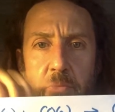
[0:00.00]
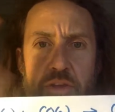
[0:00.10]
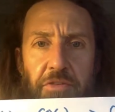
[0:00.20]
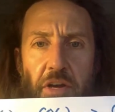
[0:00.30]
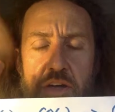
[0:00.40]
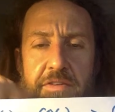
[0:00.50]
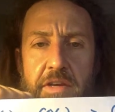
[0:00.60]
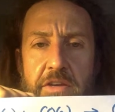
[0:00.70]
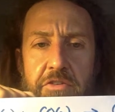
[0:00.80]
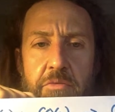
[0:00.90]
it's an
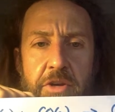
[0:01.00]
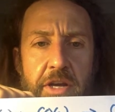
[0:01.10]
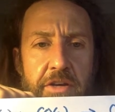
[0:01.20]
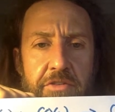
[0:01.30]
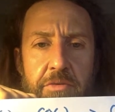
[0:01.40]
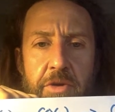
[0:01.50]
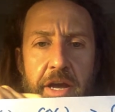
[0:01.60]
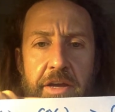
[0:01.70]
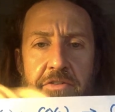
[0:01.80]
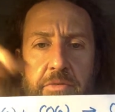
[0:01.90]
oxidation reduction
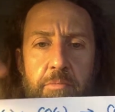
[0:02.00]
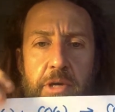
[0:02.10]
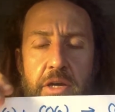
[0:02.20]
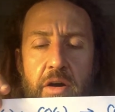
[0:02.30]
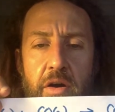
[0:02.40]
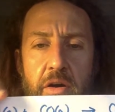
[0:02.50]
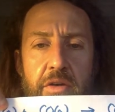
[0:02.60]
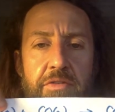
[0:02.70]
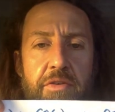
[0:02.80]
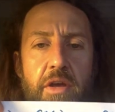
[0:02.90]
reaction
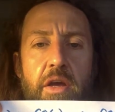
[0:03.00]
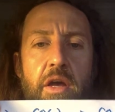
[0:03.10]
because